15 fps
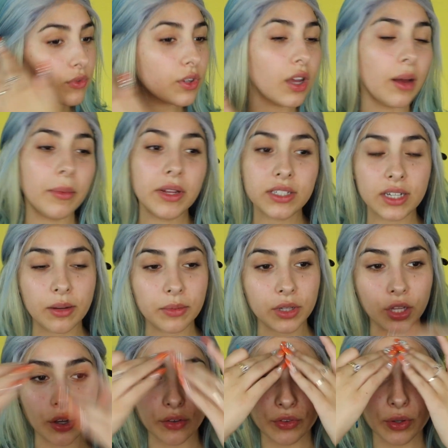Comment down
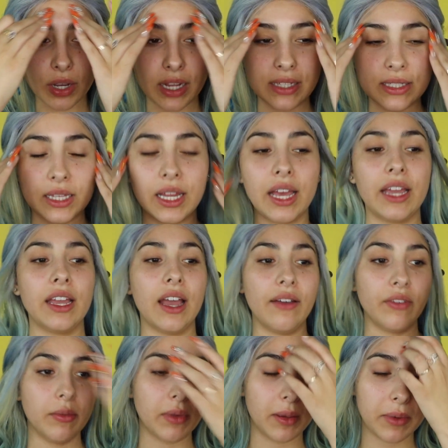below if you guys like
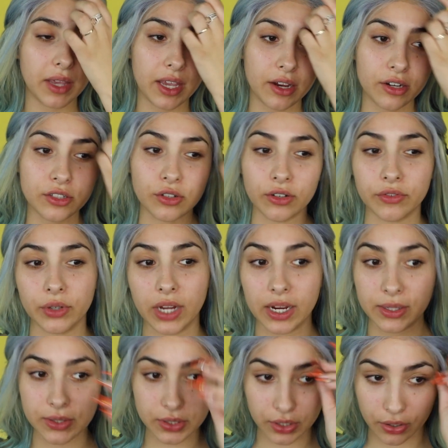having baby hairs or if you
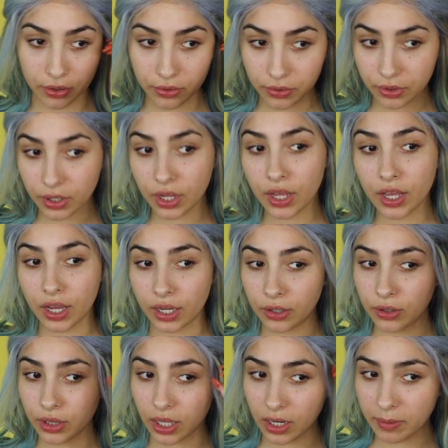guys don't. I
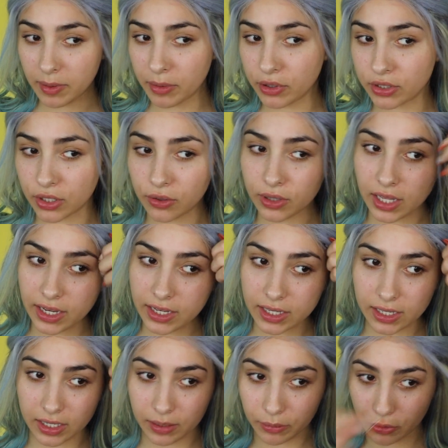know a lot of people don't like
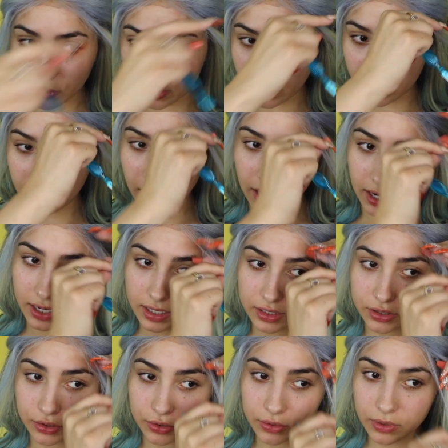it anymore, and
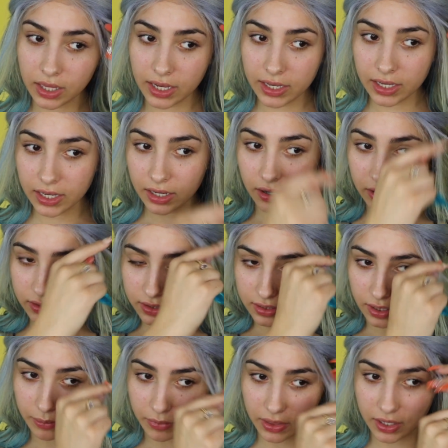I do like it on
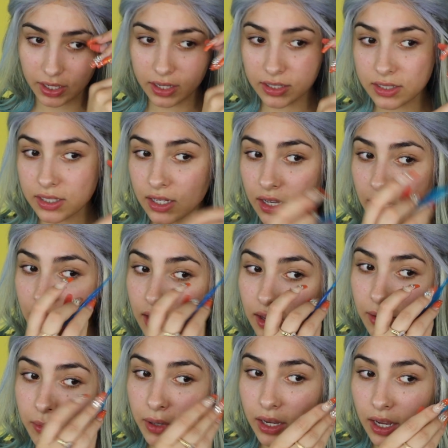some things
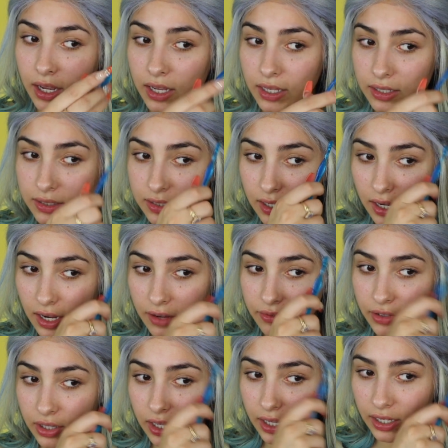because I
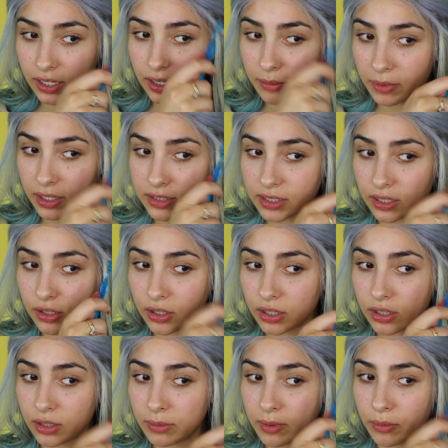feel like it makes it
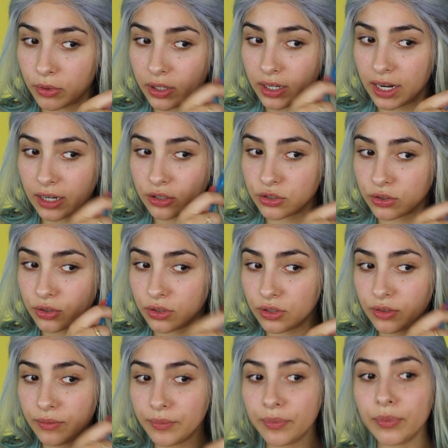look a little bit more
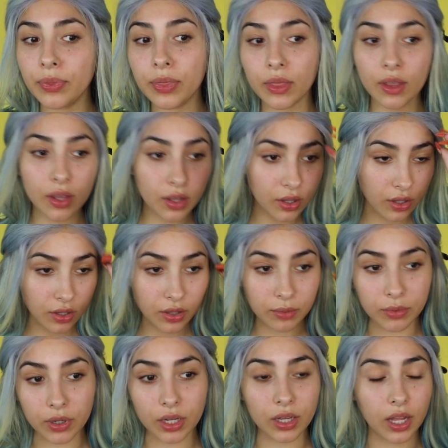natural,
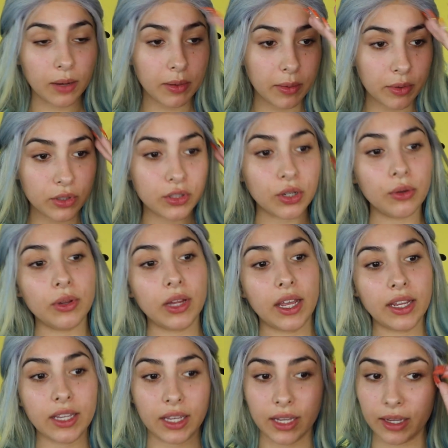but a lot of people don't
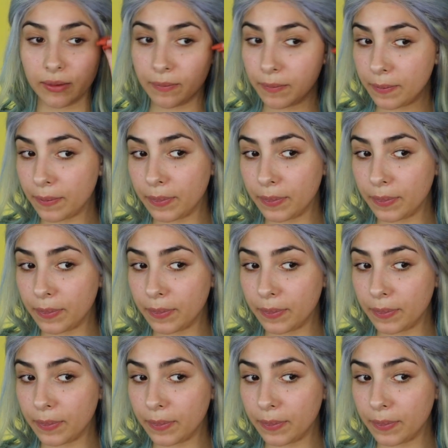like it.